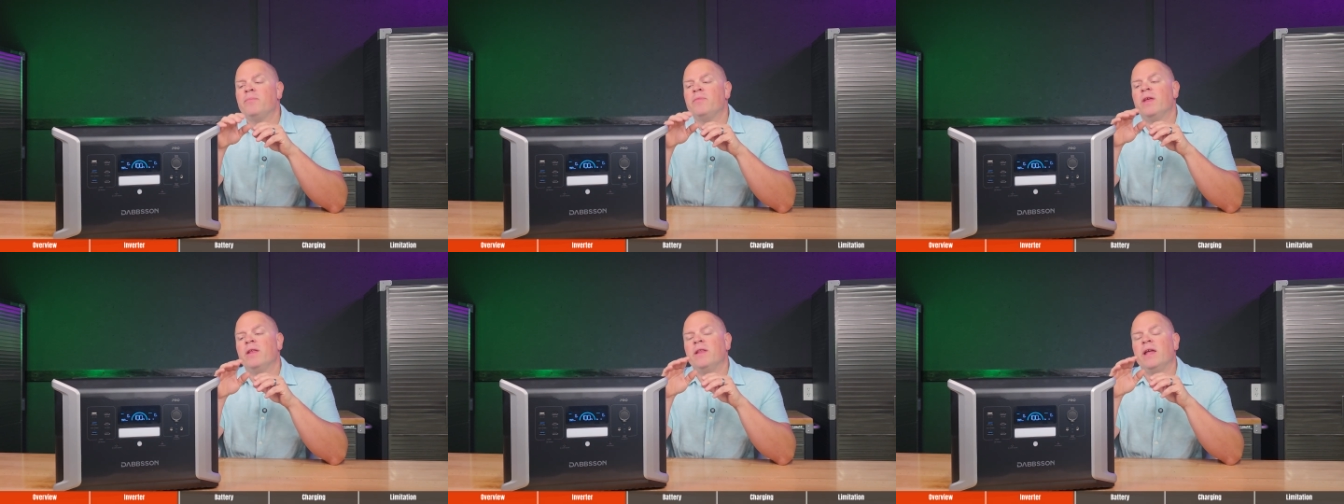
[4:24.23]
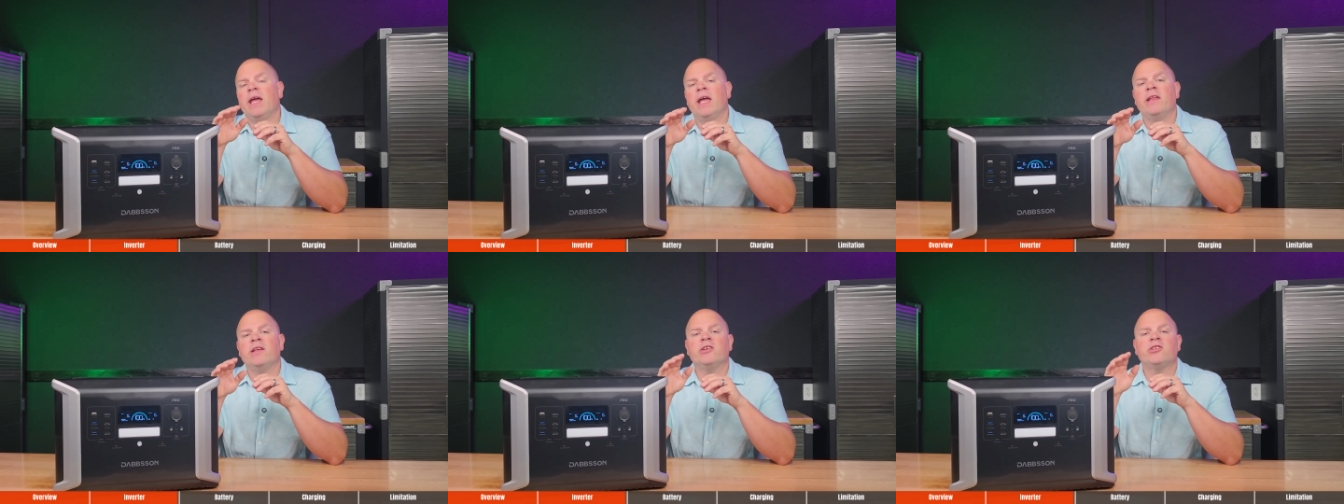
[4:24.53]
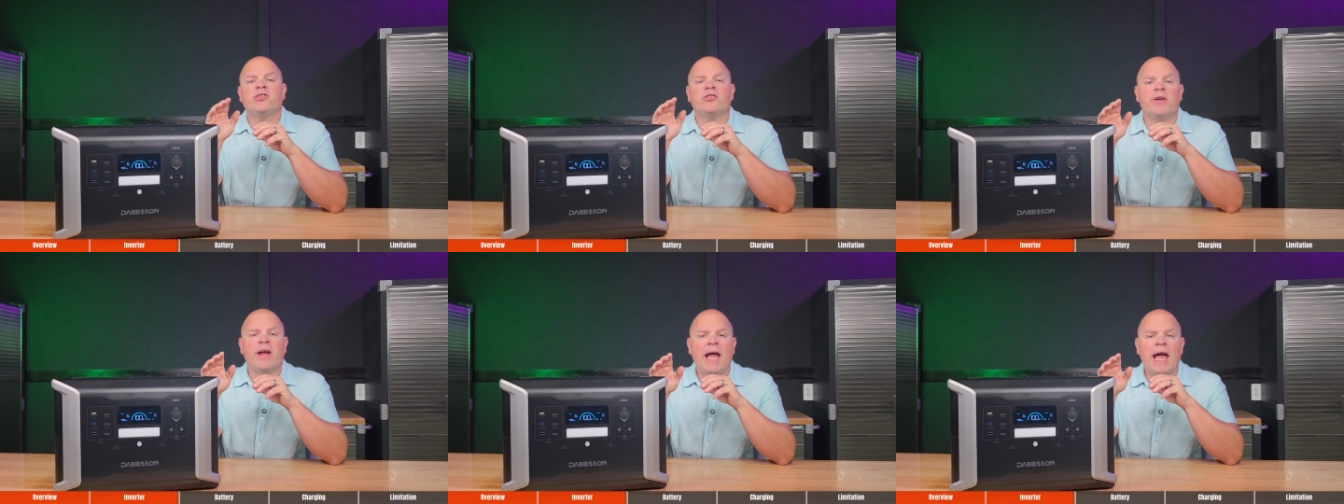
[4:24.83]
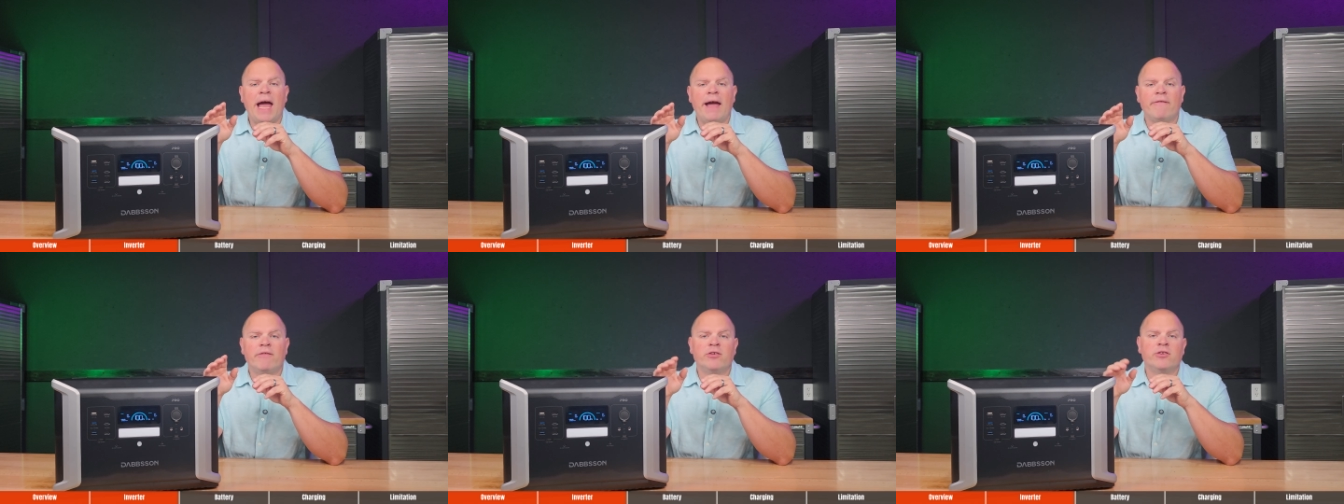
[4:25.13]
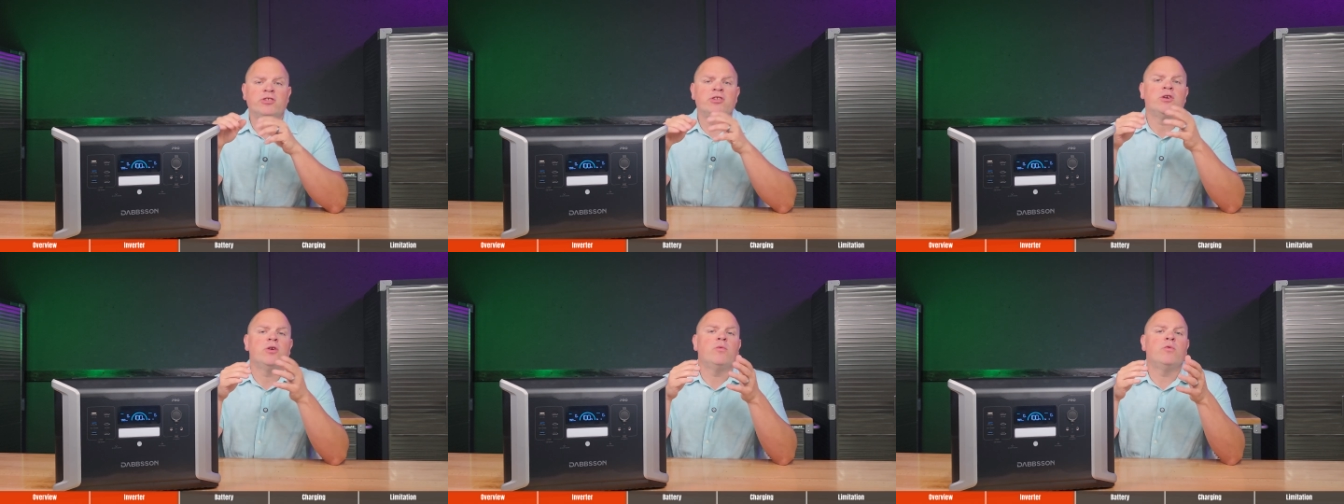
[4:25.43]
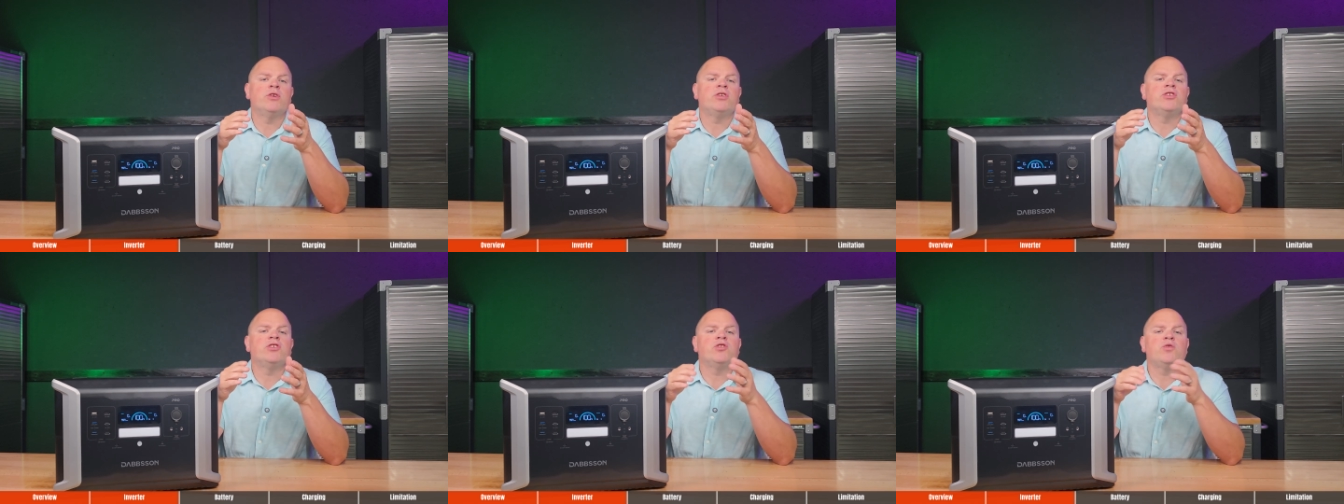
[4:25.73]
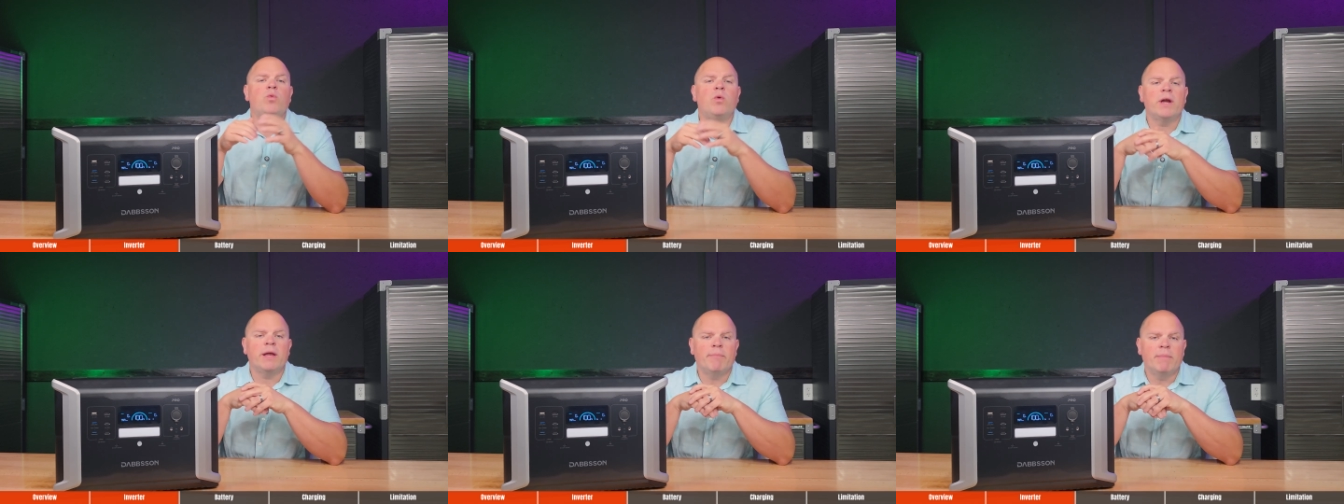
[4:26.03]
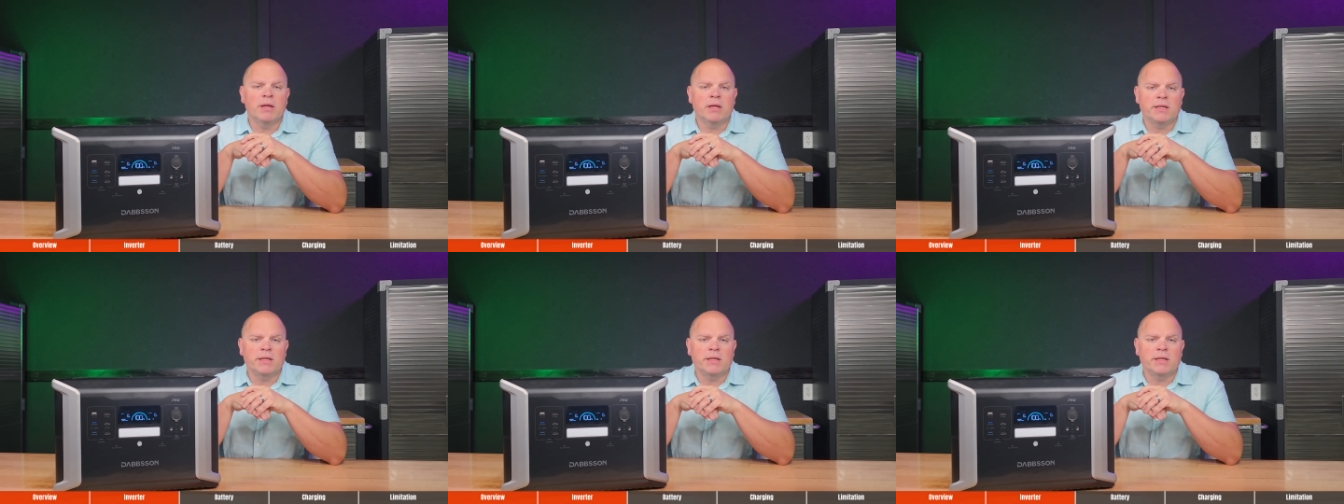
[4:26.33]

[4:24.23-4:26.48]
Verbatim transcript: than the industry average, which is twenty